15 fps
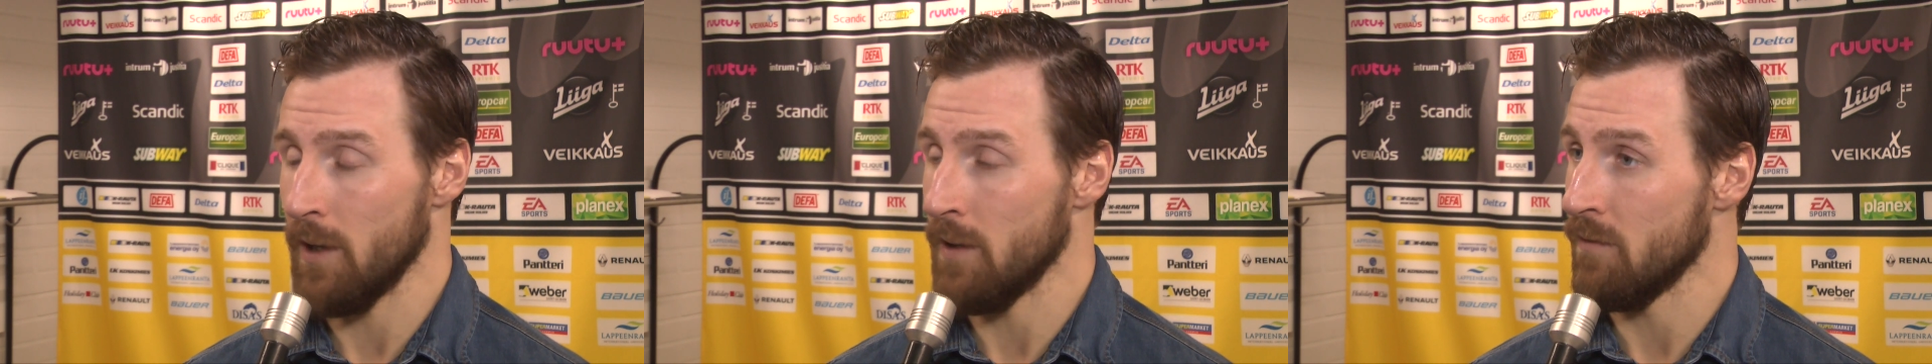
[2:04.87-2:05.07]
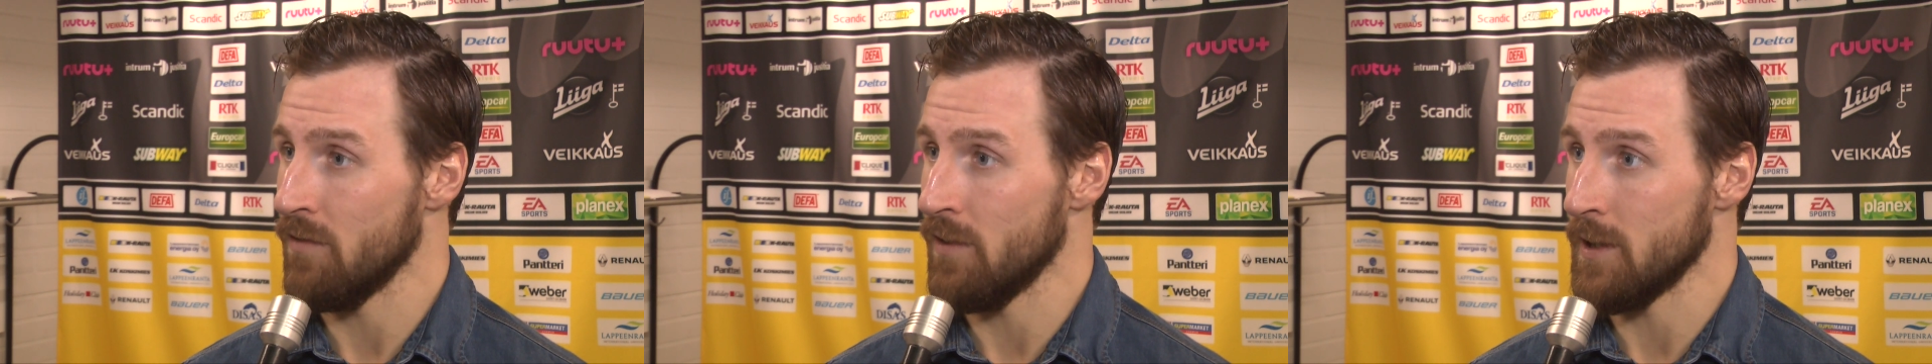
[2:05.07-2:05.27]

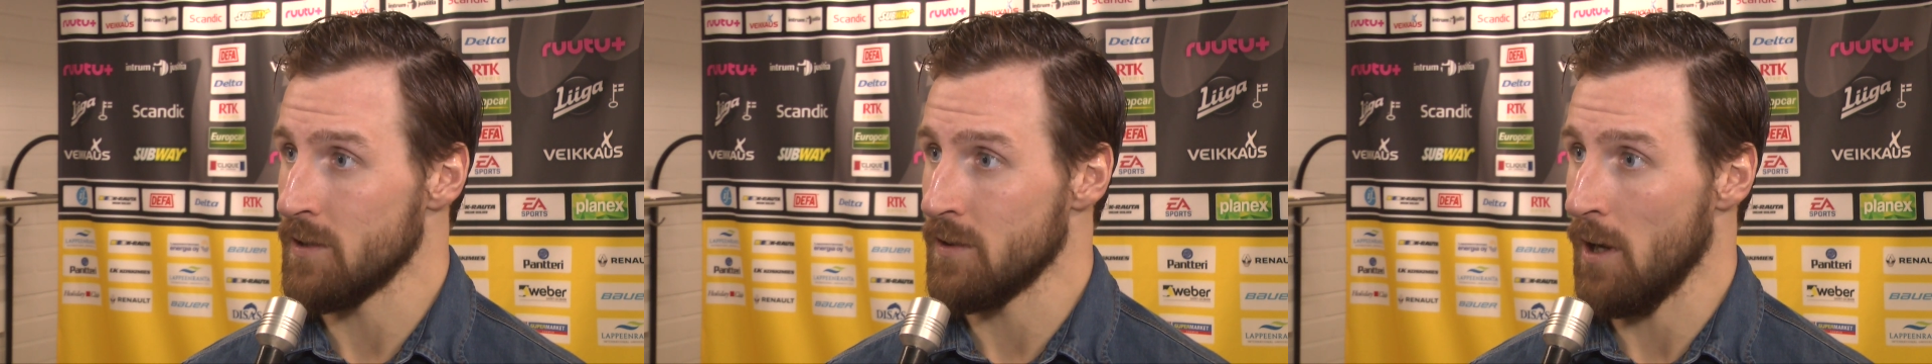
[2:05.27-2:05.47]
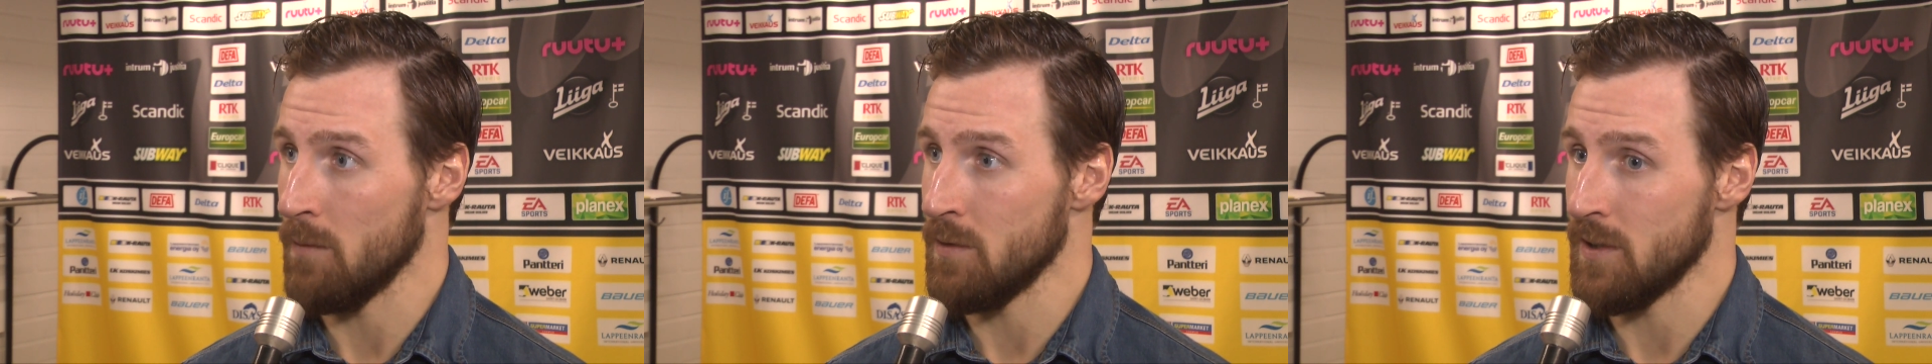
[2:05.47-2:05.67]
didn't
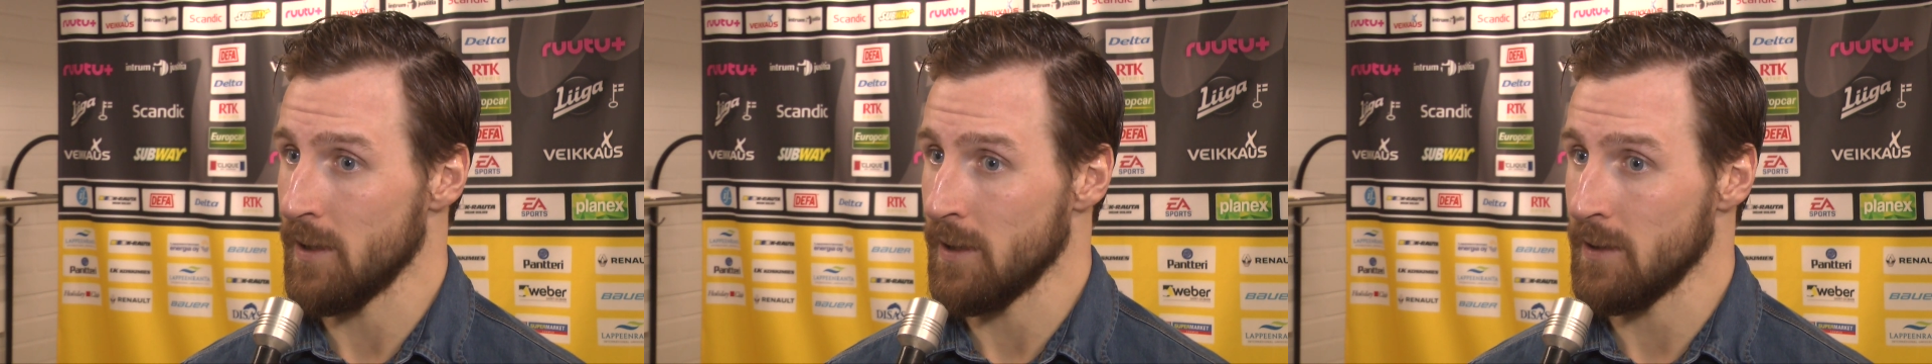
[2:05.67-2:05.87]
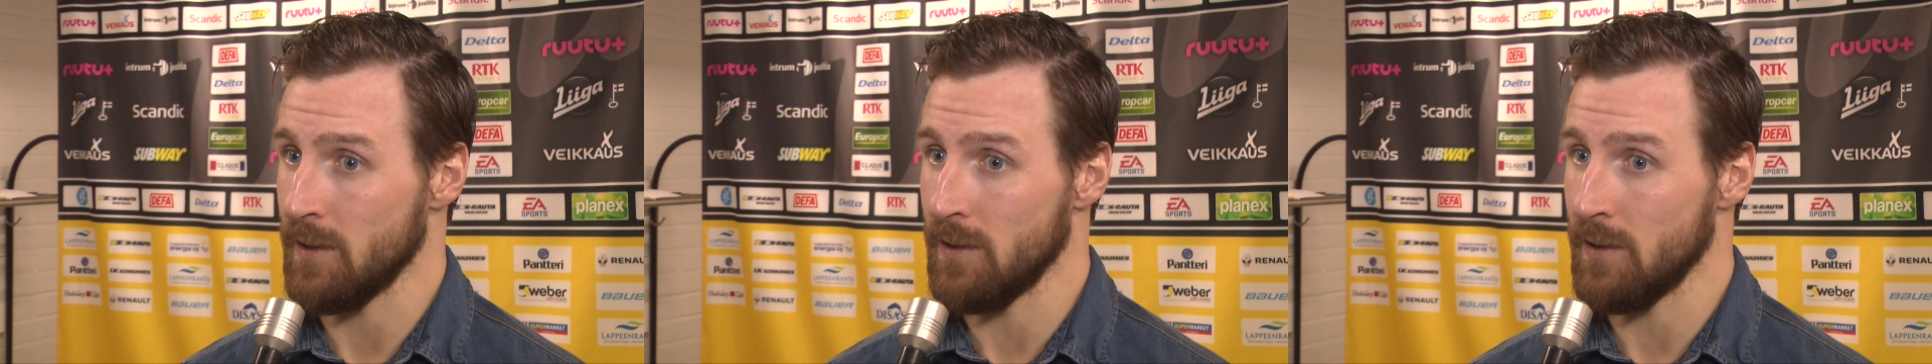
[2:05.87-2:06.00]
finish top six,